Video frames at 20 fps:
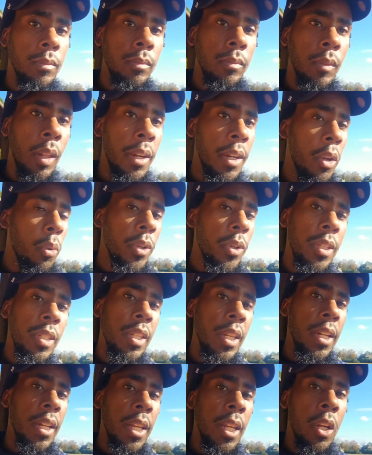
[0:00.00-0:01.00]
And then we
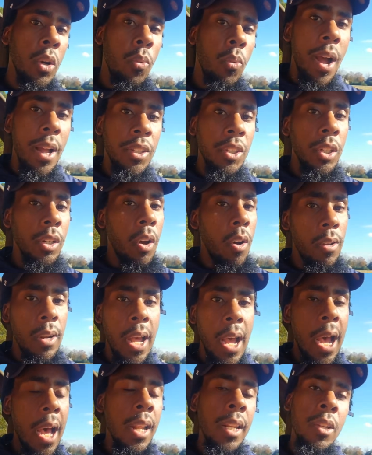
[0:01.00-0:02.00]
sitting here watching all the
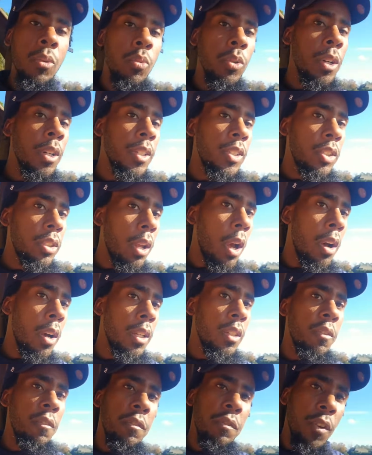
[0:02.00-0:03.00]
Hollywood stars
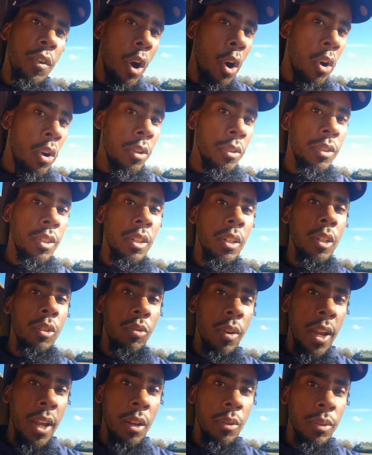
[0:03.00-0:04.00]
fall to the
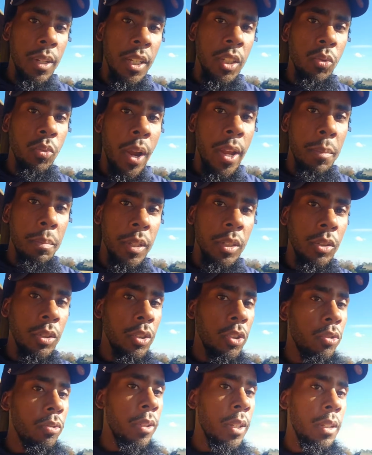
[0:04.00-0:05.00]
ground. That's right, Mr.
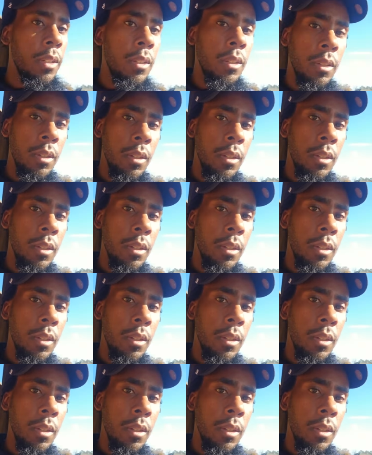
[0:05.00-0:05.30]
Streets.